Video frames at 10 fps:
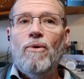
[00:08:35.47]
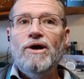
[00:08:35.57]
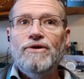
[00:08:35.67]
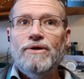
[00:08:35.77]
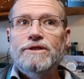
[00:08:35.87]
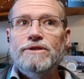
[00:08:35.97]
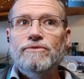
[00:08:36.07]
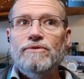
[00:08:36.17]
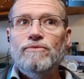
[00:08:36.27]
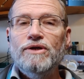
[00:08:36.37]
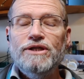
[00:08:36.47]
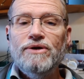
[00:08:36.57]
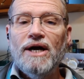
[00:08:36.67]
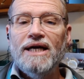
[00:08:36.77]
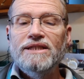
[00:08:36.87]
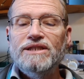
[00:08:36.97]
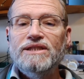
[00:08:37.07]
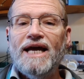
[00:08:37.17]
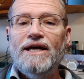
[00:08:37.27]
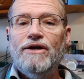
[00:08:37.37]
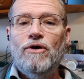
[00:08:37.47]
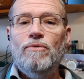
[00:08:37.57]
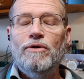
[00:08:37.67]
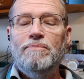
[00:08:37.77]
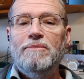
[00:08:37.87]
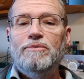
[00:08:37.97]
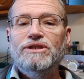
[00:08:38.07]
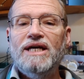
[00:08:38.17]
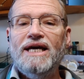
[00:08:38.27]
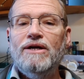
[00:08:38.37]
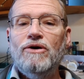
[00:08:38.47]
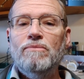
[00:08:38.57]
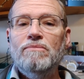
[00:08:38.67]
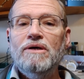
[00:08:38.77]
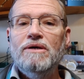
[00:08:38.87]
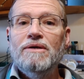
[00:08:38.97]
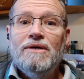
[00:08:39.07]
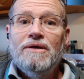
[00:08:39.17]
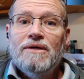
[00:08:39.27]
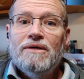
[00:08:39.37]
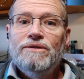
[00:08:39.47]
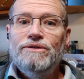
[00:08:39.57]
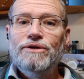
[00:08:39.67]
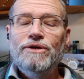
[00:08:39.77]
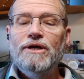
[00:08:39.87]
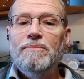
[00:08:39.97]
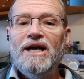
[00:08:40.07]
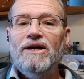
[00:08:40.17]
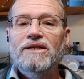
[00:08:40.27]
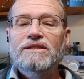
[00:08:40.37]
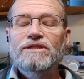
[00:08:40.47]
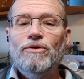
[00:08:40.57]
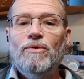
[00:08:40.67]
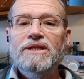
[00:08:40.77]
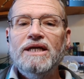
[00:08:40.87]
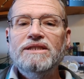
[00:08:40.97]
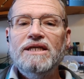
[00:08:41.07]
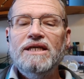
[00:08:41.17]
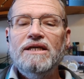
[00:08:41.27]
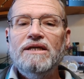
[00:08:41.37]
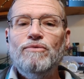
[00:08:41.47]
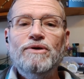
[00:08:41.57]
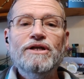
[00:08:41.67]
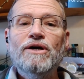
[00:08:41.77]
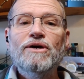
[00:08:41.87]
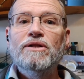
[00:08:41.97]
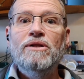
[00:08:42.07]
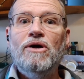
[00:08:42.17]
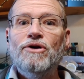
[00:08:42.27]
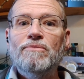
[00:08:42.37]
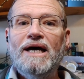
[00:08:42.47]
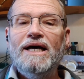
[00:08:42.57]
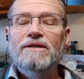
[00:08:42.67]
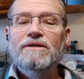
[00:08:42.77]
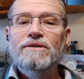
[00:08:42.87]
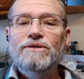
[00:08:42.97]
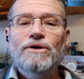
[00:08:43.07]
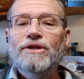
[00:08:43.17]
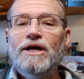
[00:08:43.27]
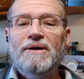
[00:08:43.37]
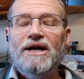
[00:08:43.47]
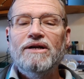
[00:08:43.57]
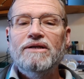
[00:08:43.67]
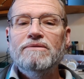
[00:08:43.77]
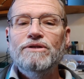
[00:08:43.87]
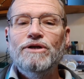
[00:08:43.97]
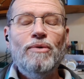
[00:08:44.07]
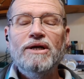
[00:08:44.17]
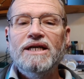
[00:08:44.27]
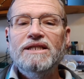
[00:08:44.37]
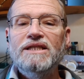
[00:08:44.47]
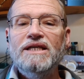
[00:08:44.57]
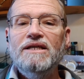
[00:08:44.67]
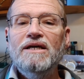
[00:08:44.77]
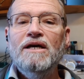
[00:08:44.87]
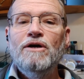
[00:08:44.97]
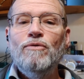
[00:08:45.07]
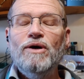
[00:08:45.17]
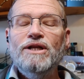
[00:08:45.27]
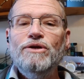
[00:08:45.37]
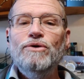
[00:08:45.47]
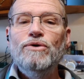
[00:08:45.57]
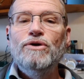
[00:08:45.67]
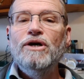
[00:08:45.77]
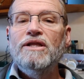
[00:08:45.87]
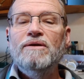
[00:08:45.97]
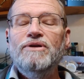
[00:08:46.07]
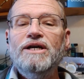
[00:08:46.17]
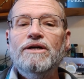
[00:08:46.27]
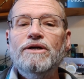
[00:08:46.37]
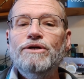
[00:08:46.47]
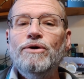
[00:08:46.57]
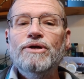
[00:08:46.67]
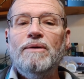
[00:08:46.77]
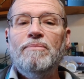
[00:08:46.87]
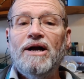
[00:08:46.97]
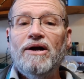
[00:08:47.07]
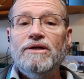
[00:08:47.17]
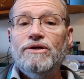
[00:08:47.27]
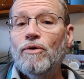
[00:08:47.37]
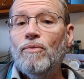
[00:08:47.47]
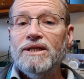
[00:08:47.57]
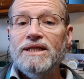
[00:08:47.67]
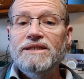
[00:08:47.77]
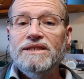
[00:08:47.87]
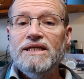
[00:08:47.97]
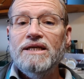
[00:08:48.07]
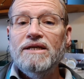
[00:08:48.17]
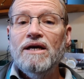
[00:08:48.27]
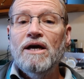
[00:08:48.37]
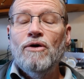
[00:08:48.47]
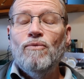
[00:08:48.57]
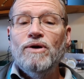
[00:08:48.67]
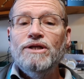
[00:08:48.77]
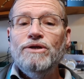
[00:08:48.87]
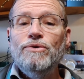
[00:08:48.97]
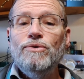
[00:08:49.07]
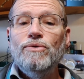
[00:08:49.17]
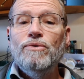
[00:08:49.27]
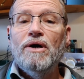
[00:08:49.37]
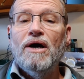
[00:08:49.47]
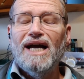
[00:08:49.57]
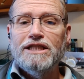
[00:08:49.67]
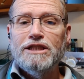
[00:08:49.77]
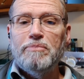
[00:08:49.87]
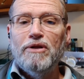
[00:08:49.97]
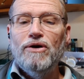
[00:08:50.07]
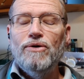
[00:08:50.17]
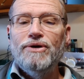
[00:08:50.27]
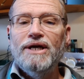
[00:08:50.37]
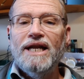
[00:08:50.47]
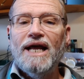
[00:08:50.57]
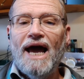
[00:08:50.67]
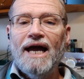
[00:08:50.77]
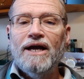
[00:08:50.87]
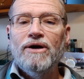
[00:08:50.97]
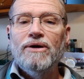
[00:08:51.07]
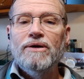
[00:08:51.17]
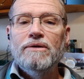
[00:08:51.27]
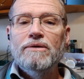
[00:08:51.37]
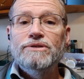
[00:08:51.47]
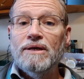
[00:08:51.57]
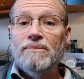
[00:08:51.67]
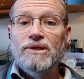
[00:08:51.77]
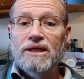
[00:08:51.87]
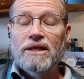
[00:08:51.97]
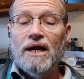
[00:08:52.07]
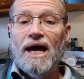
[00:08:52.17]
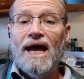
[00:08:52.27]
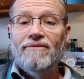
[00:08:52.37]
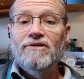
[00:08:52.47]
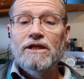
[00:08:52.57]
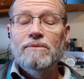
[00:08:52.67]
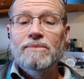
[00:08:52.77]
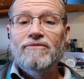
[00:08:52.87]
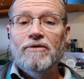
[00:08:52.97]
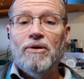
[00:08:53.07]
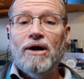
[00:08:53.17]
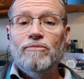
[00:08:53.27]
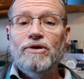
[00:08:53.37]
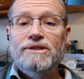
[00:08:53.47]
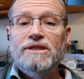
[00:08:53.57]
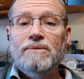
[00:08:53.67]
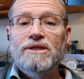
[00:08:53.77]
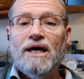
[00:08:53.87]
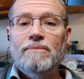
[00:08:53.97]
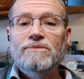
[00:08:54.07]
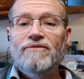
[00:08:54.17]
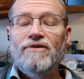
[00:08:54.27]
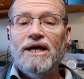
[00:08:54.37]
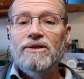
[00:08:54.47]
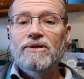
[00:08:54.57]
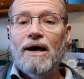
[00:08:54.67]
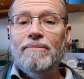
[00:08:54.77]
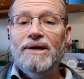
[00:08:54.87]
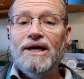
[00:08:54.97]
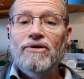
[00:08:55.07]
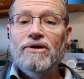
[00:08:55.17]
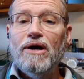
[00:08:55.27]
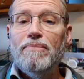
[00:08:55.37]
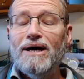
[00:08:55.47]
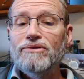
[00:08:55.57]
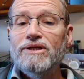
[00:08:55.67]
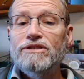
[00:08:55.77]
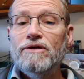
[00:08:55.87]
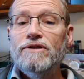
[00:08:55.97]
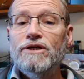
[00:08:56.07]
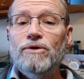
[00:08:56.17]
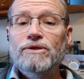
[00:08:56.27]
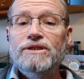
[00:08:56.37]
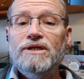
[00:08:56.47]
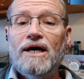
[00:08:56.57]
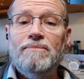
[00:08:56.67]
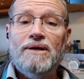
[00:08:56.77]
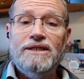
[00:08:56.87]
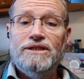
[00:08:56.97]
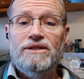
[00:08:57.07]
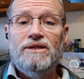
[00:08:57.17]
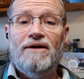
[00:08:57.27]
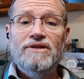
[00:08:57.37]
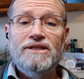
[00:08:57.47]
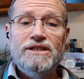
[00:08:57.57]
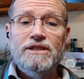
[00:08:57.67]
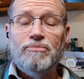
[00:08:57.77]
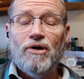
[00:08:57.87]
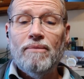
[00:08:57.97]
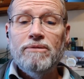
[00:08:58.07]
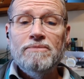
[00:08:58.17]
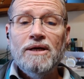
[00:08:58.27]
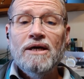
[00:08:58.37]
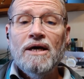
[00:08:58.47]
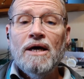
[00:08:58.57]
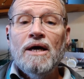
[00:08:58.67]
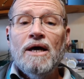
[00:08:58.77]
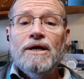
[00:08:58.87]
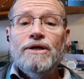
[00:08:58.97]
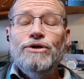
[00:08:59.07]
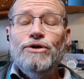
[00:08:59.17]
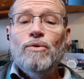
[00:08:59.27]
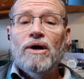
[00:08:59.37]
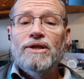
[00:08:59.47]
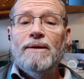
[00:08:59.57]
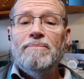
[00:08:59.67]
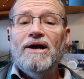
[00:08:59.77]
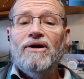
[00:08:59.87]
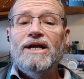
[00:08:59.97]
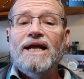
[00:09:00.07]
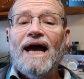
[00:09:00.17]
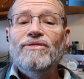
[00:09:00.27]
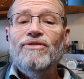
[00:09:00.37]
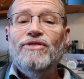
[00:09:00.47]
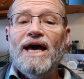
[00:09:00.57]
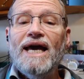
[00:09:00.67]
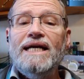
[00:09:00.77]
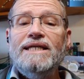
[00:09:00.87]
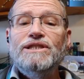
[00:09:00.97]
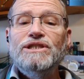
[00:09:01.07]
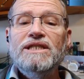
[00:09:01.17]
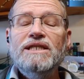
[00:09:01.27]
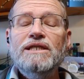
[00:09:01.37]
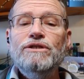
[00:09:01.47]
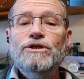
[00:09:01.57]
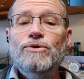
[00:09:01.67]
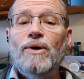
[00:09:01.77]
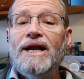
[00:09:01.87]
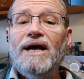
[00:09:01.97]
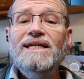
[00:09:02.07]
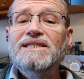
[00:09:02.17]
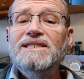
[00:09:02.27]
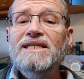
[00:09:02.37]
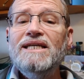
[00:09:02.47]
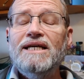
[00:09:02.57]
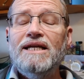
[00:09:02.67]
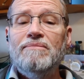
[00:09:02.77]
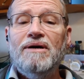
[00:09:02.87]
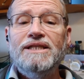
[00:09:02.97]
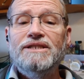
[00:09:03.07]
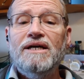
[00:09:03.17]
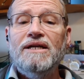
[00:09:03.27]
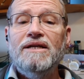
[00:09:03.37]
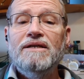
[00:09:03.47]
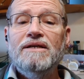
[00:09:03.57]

with your children, when you guys stay at home, when people stay at home, you're their parents. You're what they see. When you go to the laundromat, you're their parent. You're what they see. When you cook them dinner, you're their parent. You're what they see. When you explode in anger, something that I have a little bit of a problem with sometimes. I've gotten a lot better about this over the course of time, but I still have this as a problem. You are their parent and they see you. And I see it in my son.